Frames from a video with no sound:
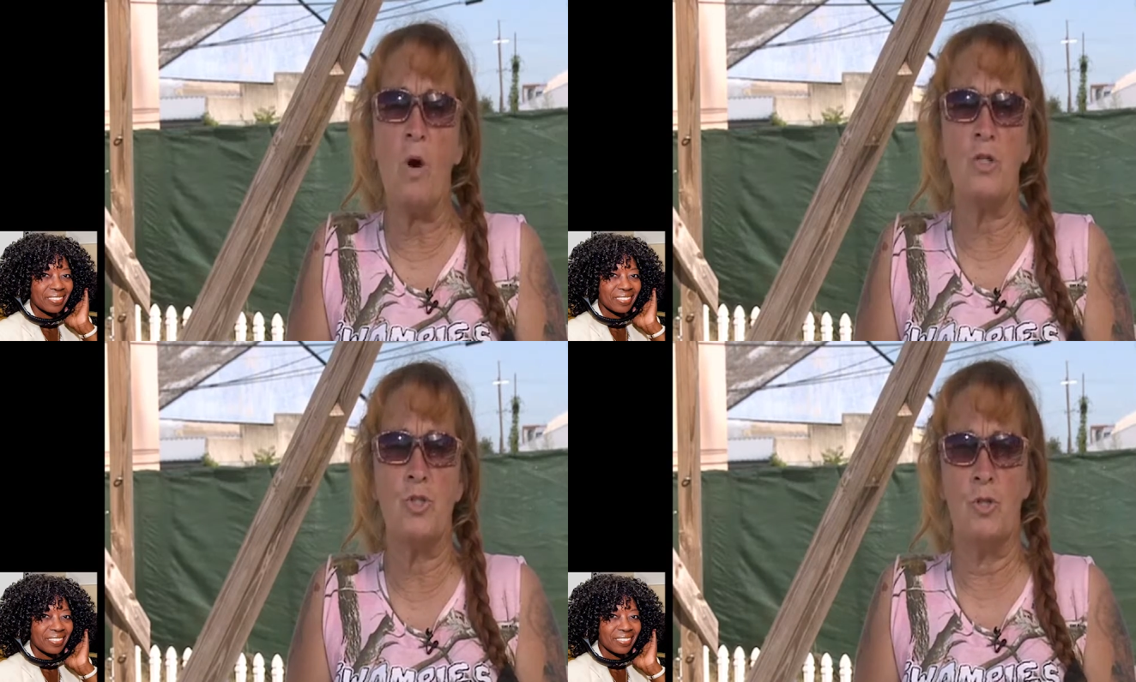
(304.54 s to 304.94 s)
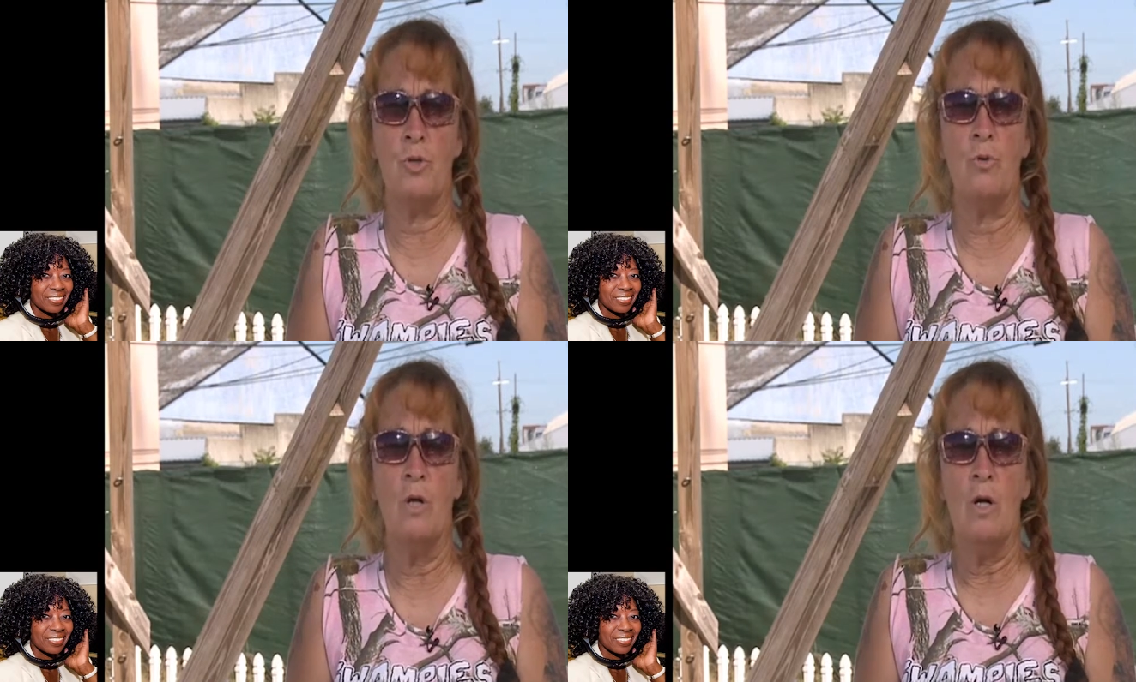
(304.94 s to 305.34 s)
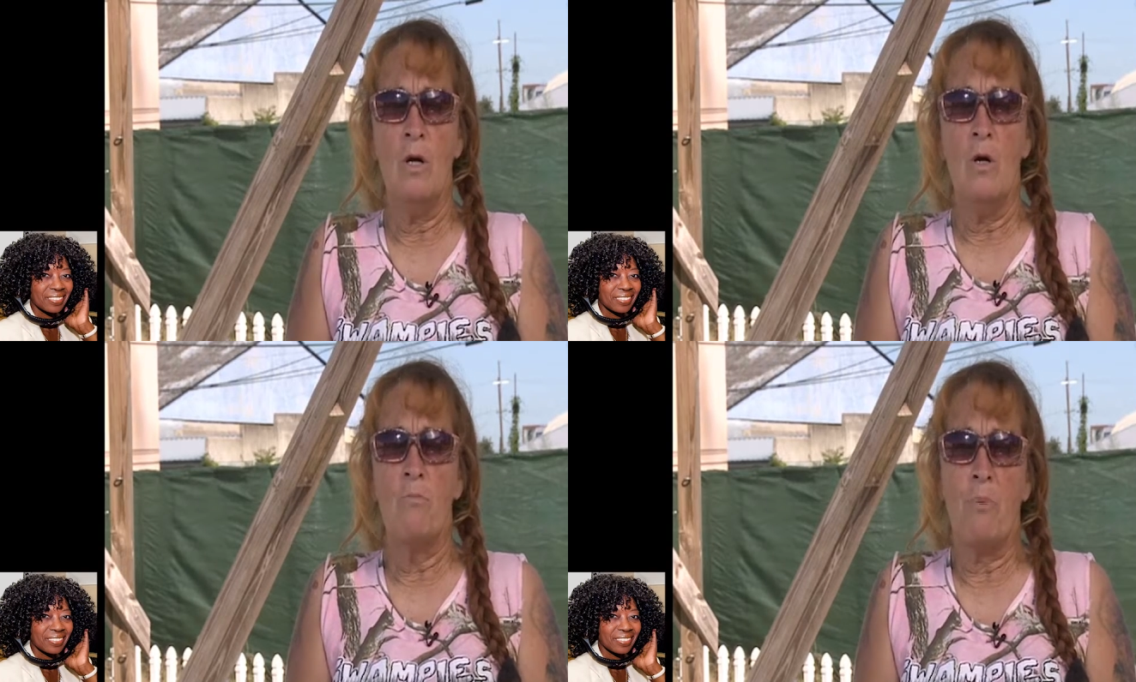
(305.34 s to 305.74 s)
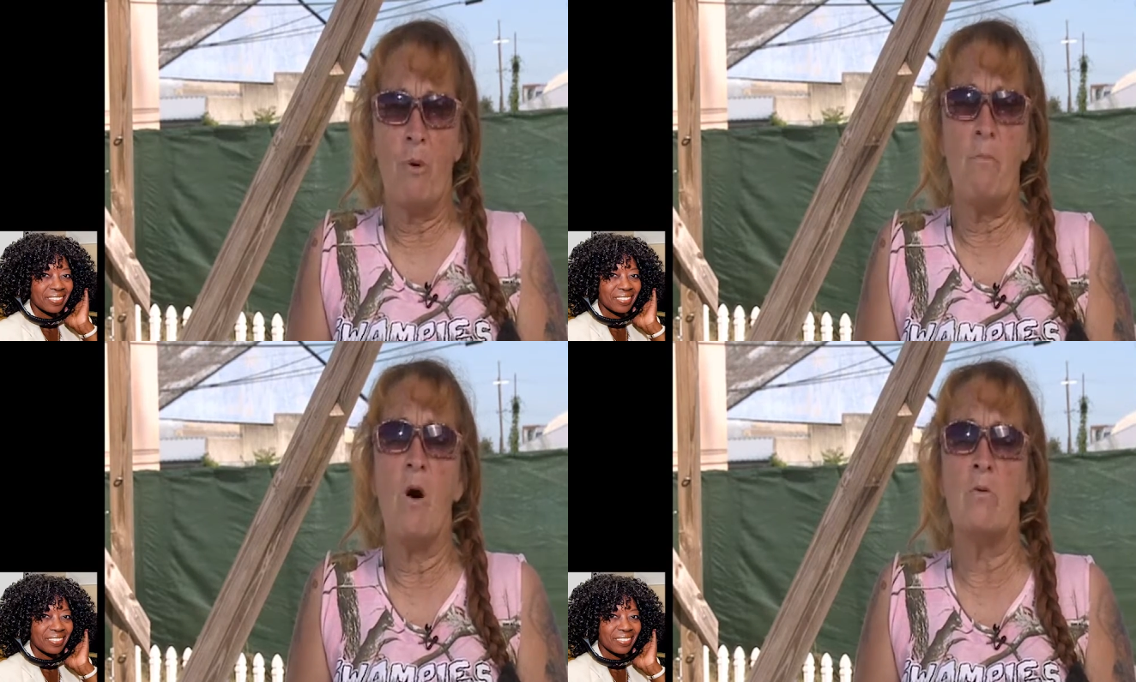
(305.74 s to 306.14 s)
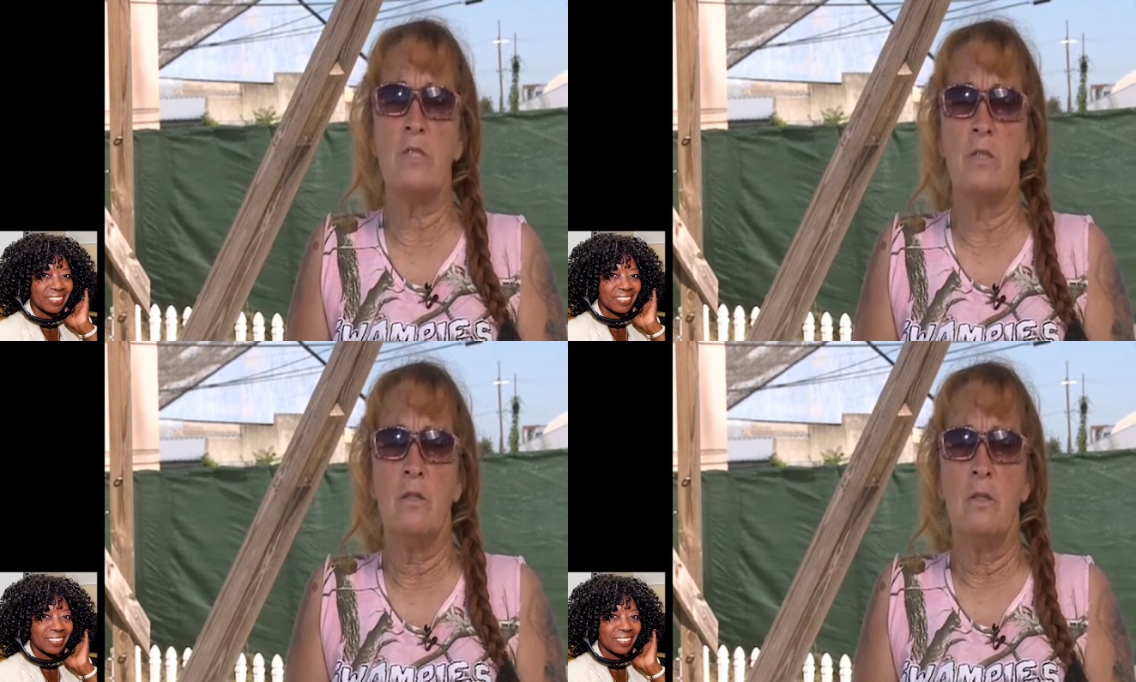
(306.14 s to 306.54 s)
Speaker 1: want to
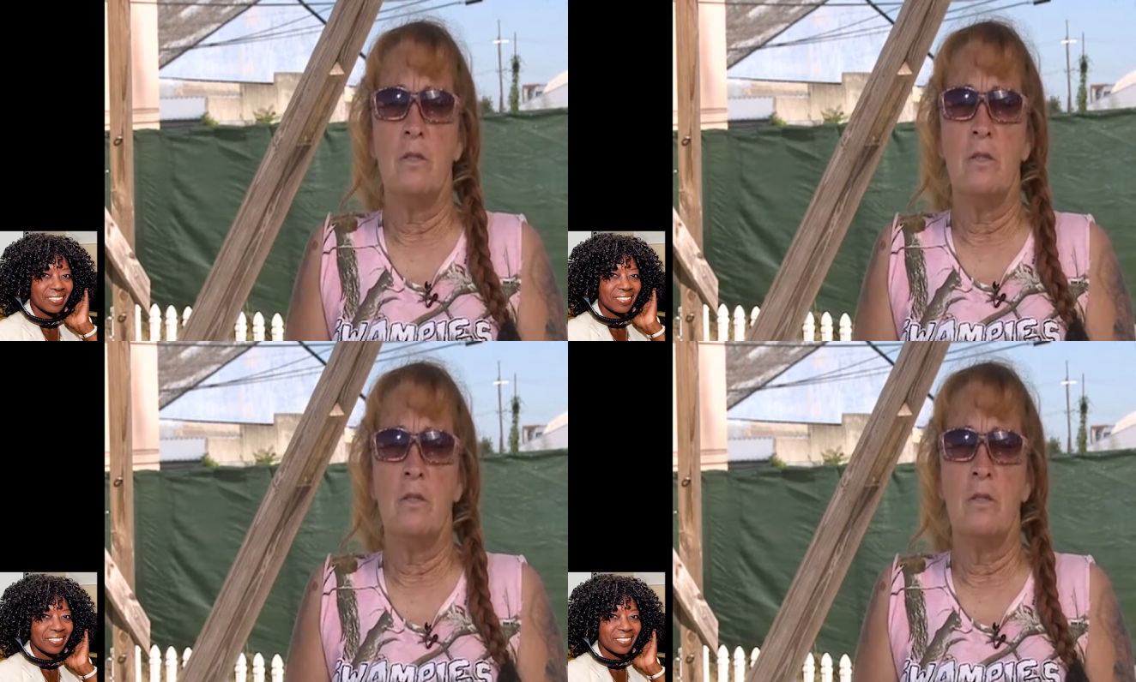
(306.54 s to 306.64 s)
promote